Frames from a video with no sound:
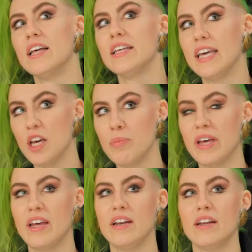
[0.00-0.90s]

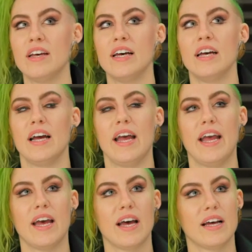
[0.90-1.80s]
Kingpin
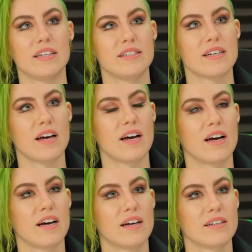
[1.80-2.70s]
and
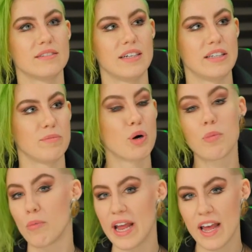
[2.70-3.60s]
uh, and the
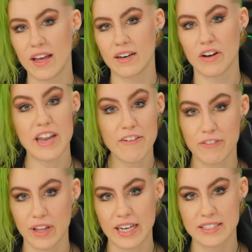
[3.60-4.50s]
Purple Man on
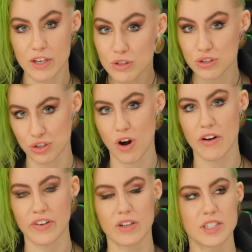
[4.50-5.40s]
Netflix. Those are
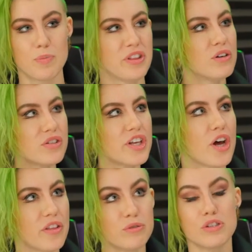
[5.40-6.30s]
strong villains, but those are
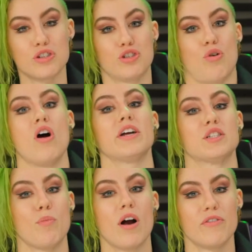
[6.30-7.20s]
the those are the
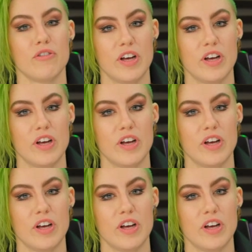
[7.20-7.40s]
strongest Marvel